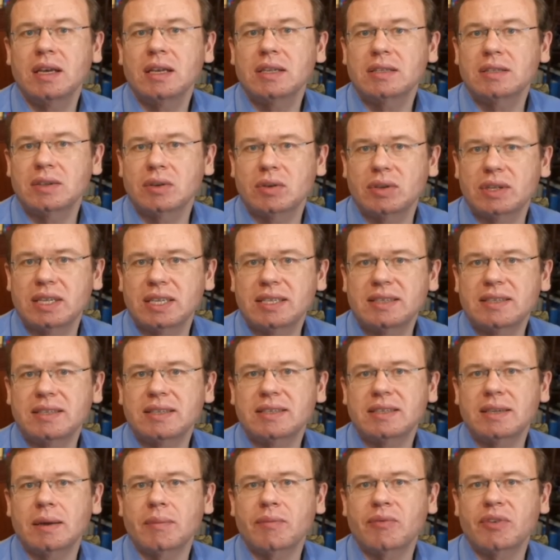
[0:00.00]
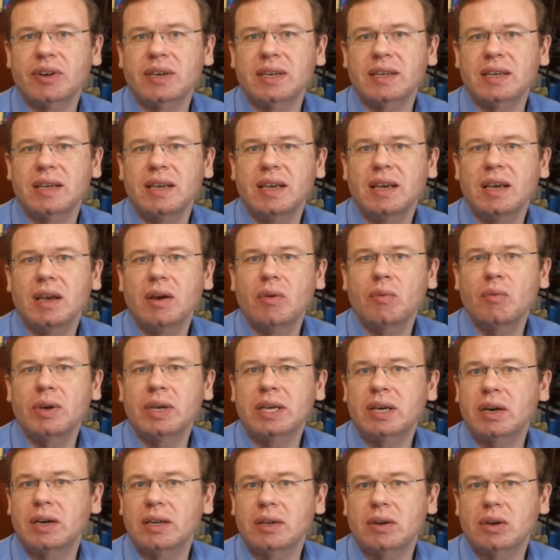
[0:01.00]
So this is something we
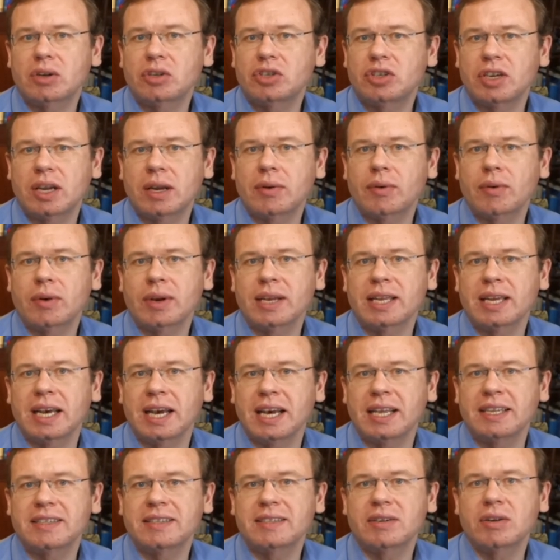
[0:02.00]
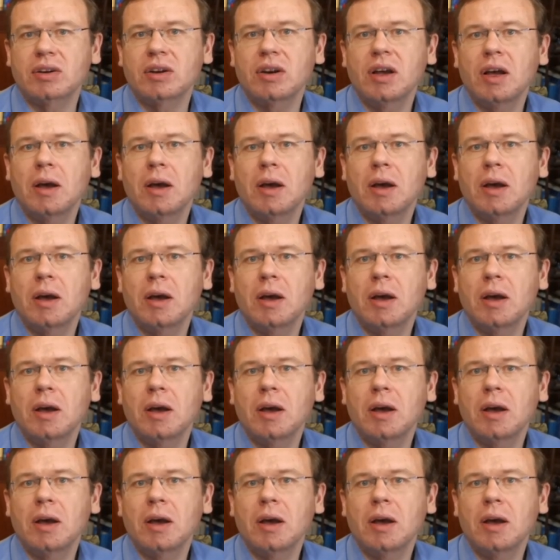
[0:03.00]
cannot generally answer,